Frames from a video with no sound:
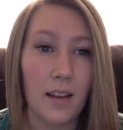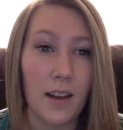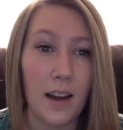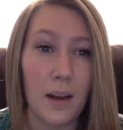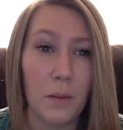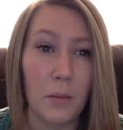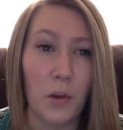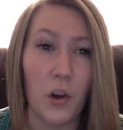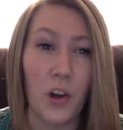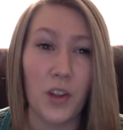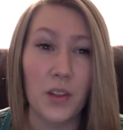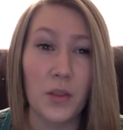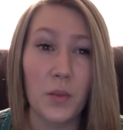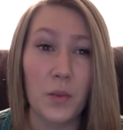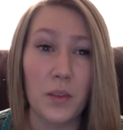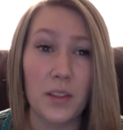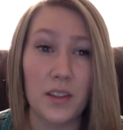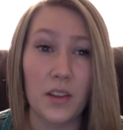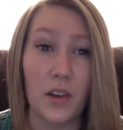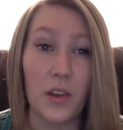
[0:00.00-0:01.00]
Um, Galton
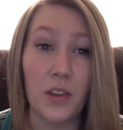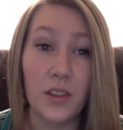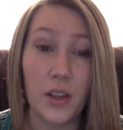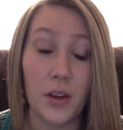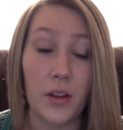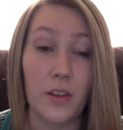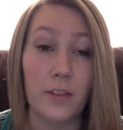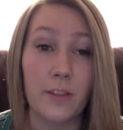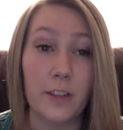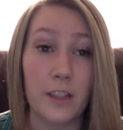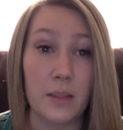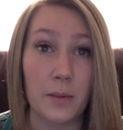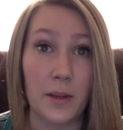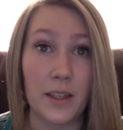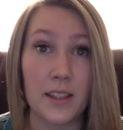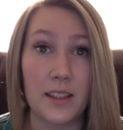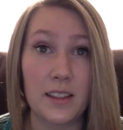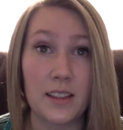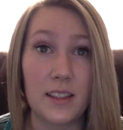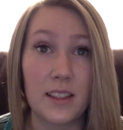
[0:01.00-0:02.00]
was also the first
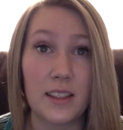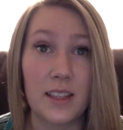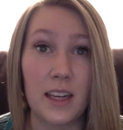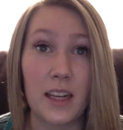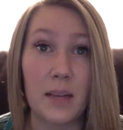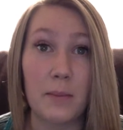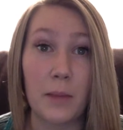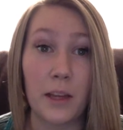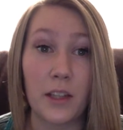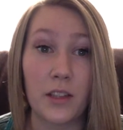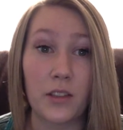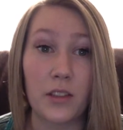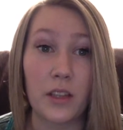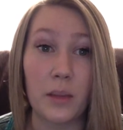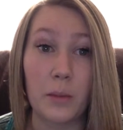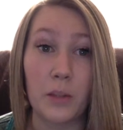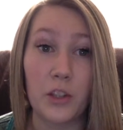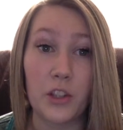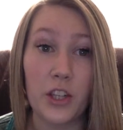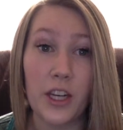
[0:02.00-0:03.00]
person to study mental
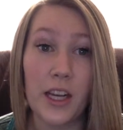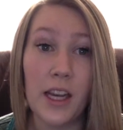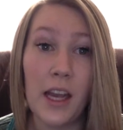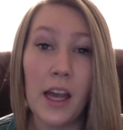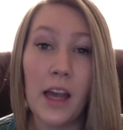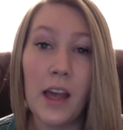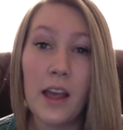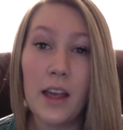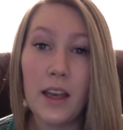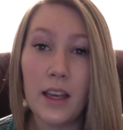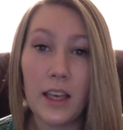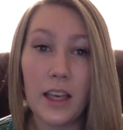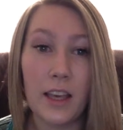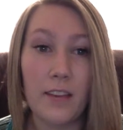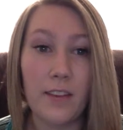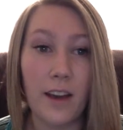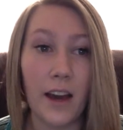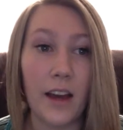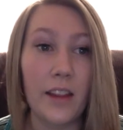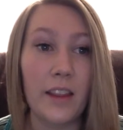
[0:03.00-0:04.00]
imagery. He
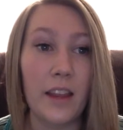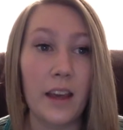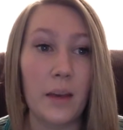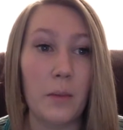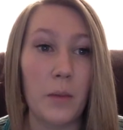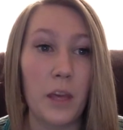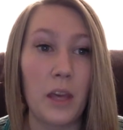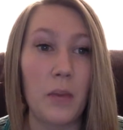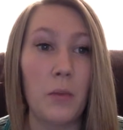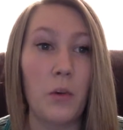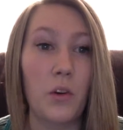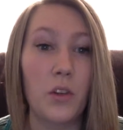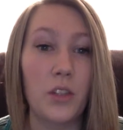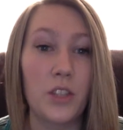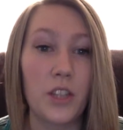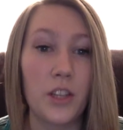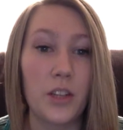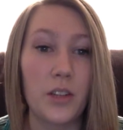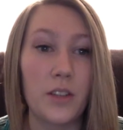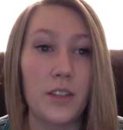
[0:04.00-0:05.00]
found that people
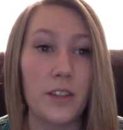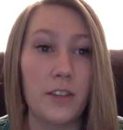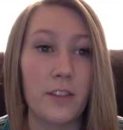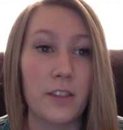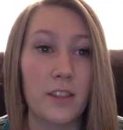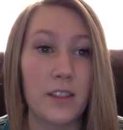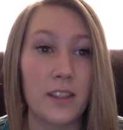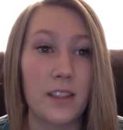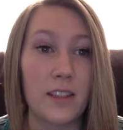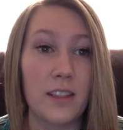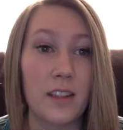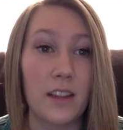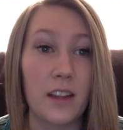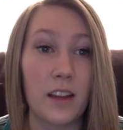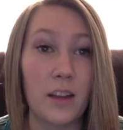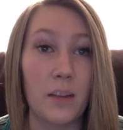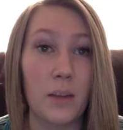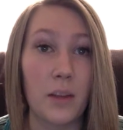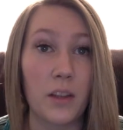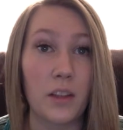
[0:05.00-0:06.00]
showed differences in
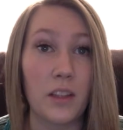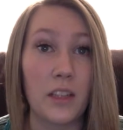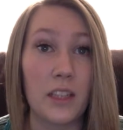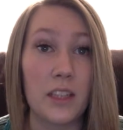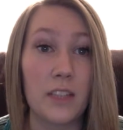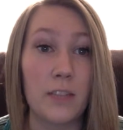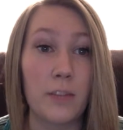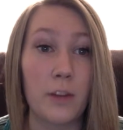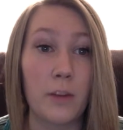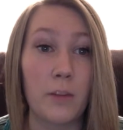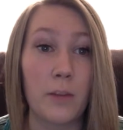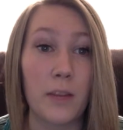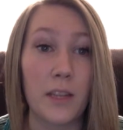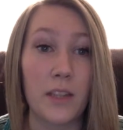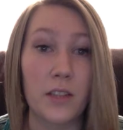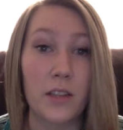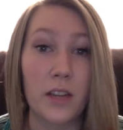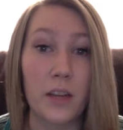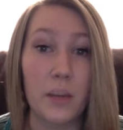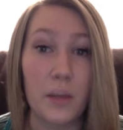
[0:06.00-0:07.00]
their ability to form
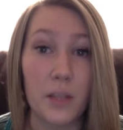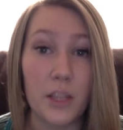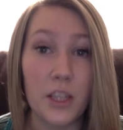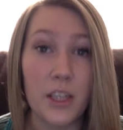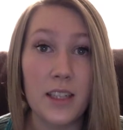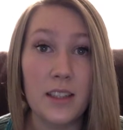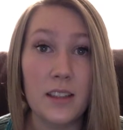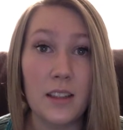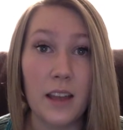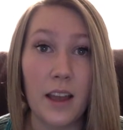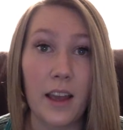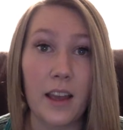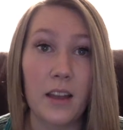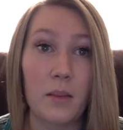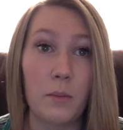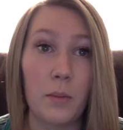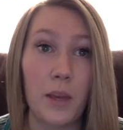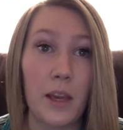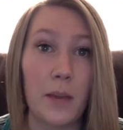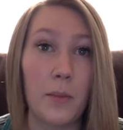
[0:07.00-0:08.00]
mental images,
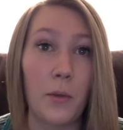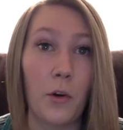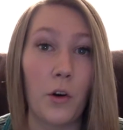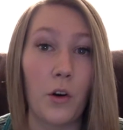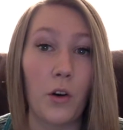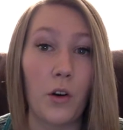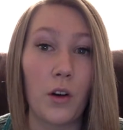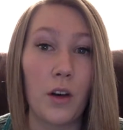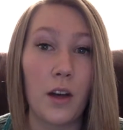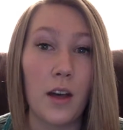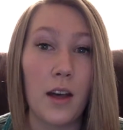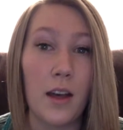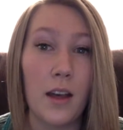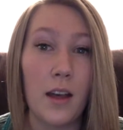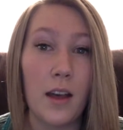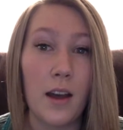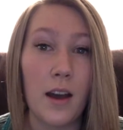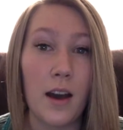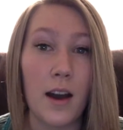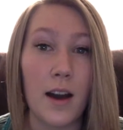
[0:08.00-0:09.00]
and people
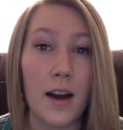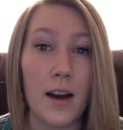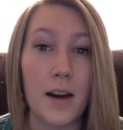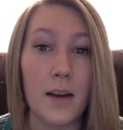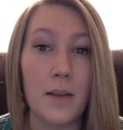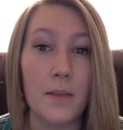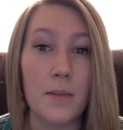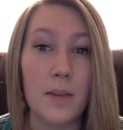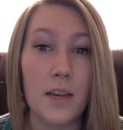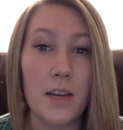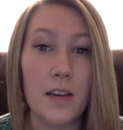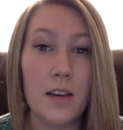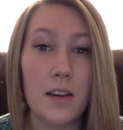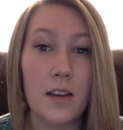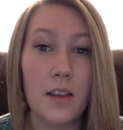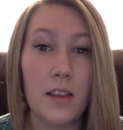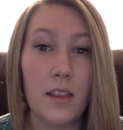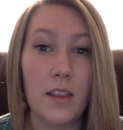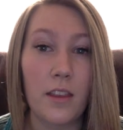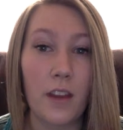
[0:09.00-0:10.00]
um,
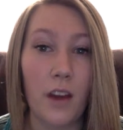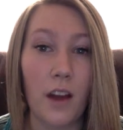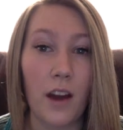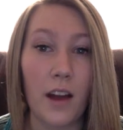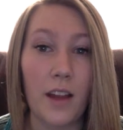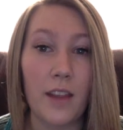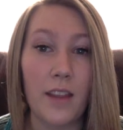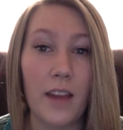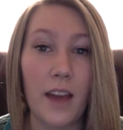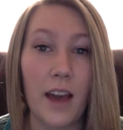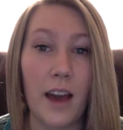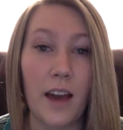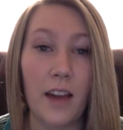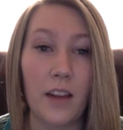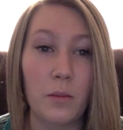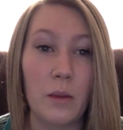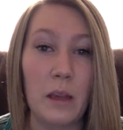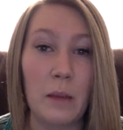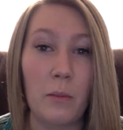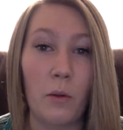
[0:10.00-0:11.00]
thought that
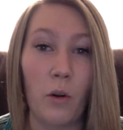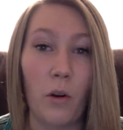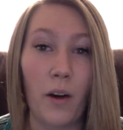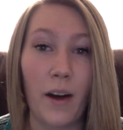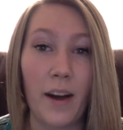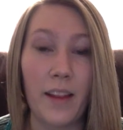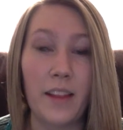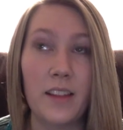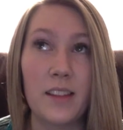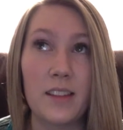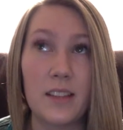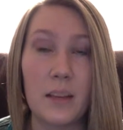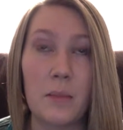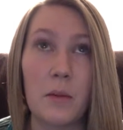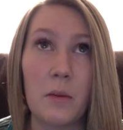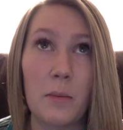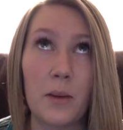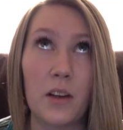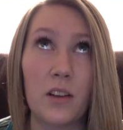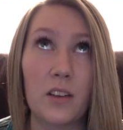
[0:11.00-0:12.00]
other people had the same
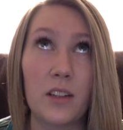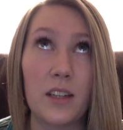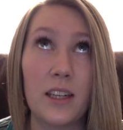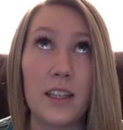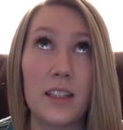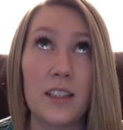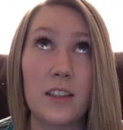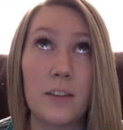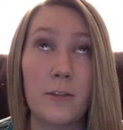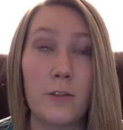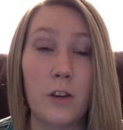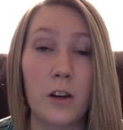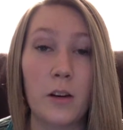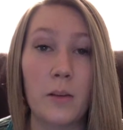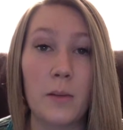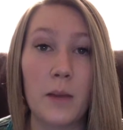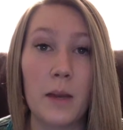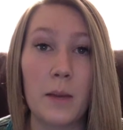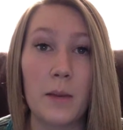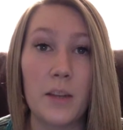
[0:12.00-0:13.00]
ability to
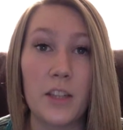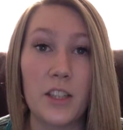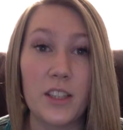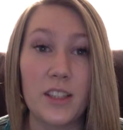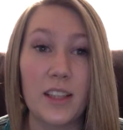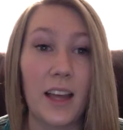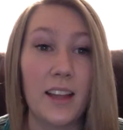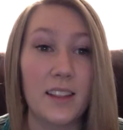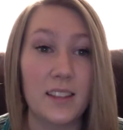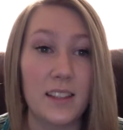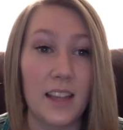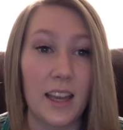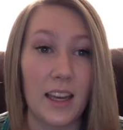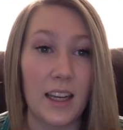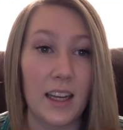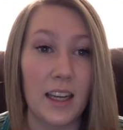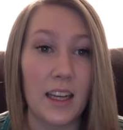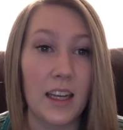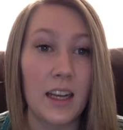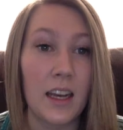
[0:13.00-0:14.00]
form images as they
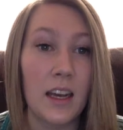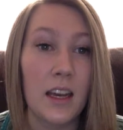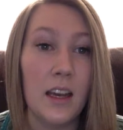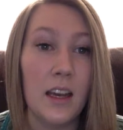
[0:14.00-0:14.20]
did.